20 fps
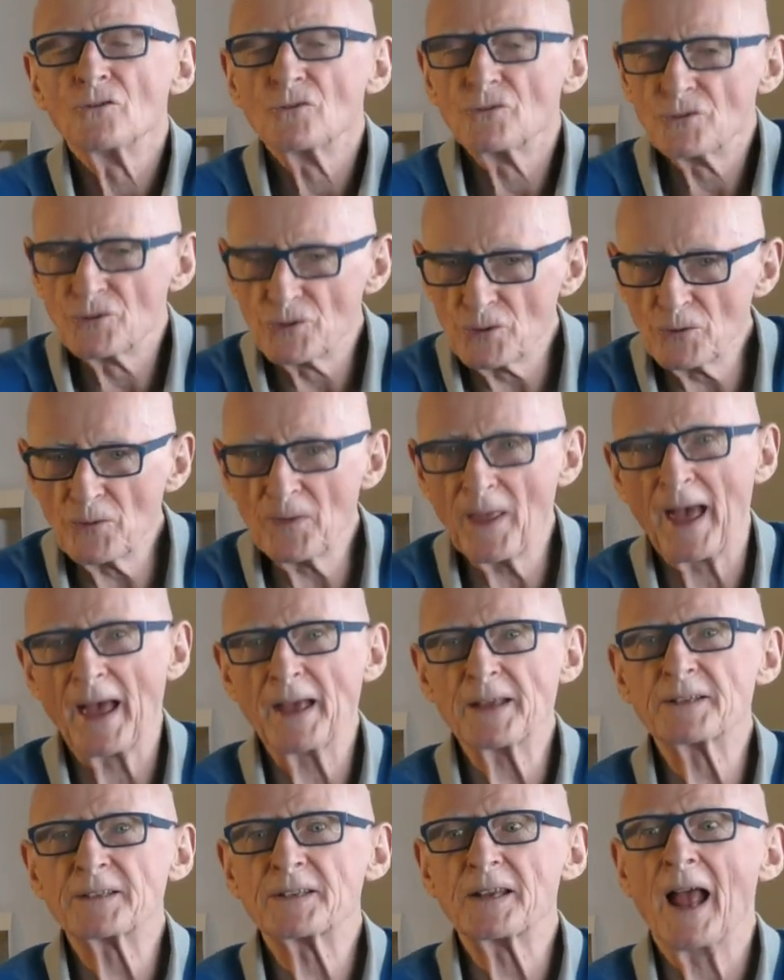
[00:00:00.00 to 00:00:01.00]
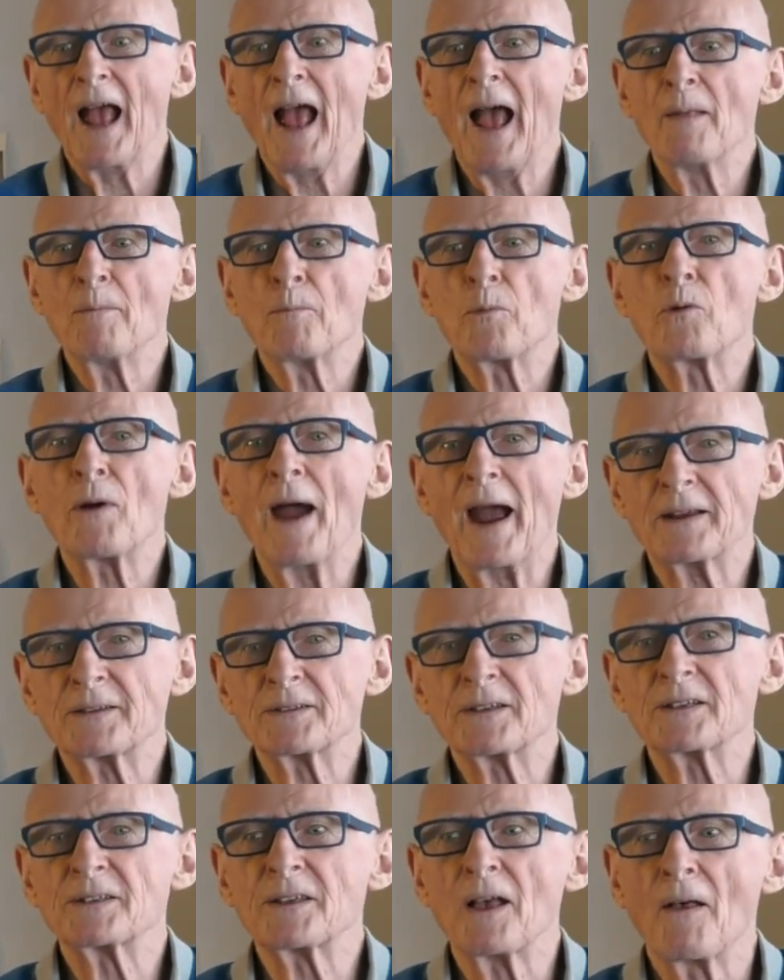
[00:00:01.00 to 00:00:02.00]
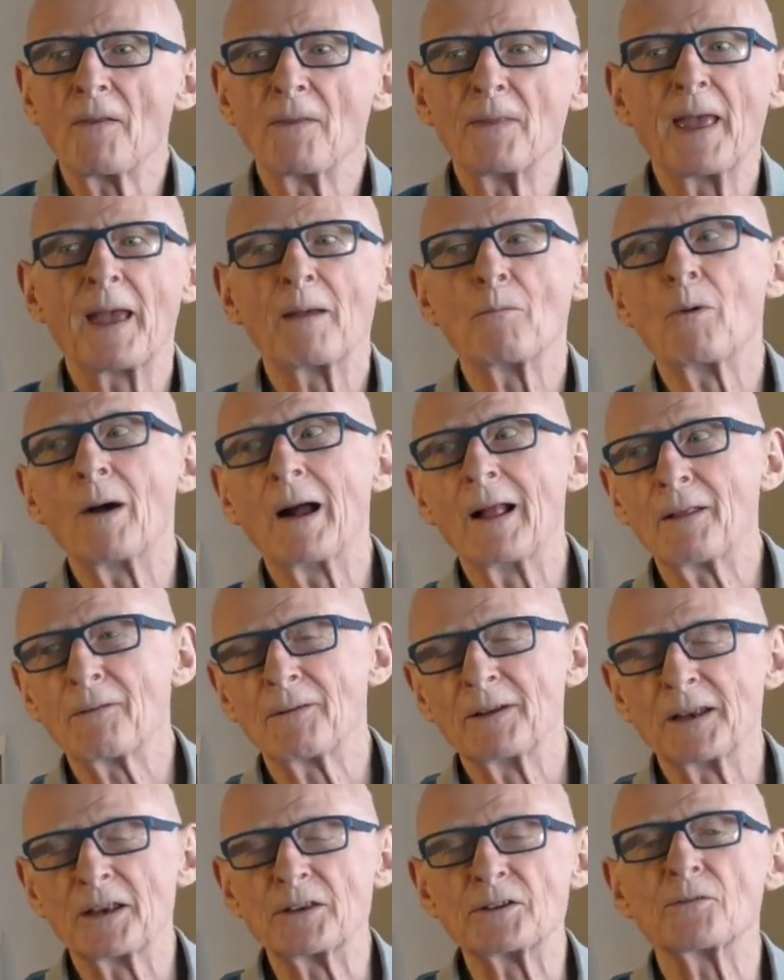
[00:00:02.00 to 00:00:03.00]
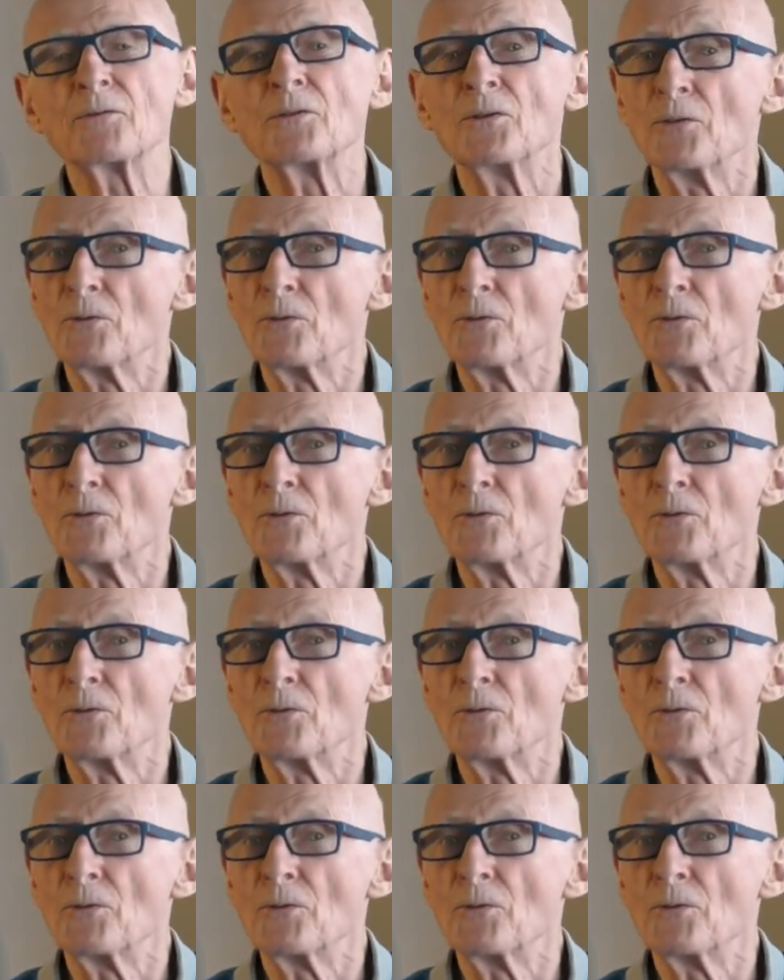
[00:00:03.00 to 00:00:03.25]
do that and practice on them while they're in a different